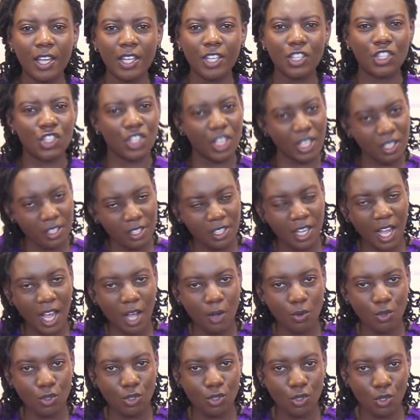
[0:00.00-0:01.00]
Just
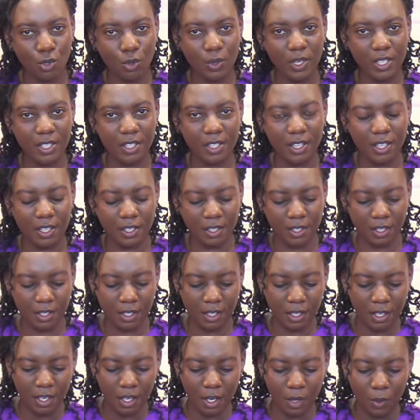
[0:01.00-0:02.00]
how true is
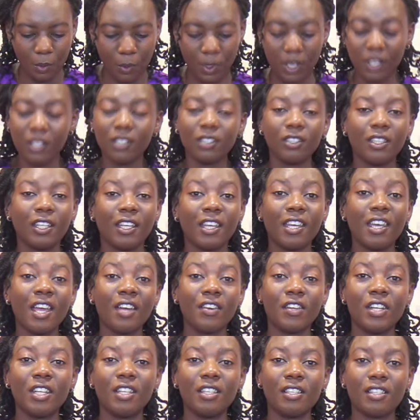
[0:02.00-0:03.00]
this? Well, here
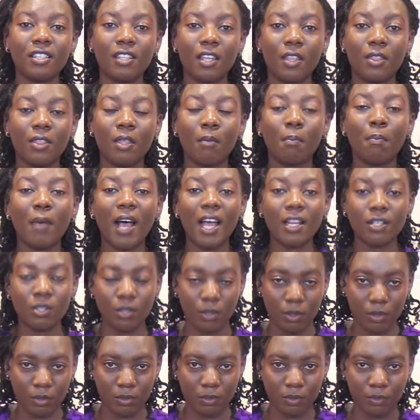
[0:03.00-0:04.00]
is the
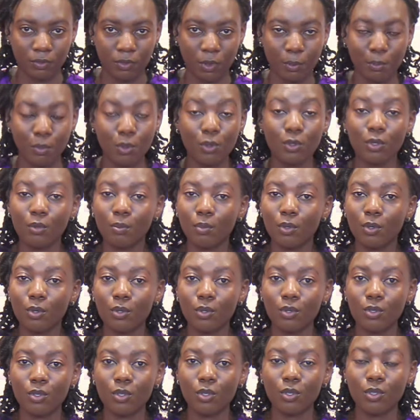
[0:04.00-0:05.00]
battle for
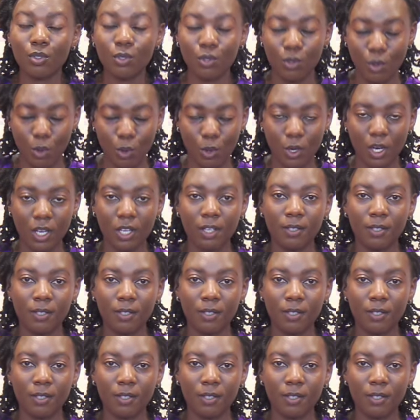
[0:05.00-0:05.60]
Buruburu's soul.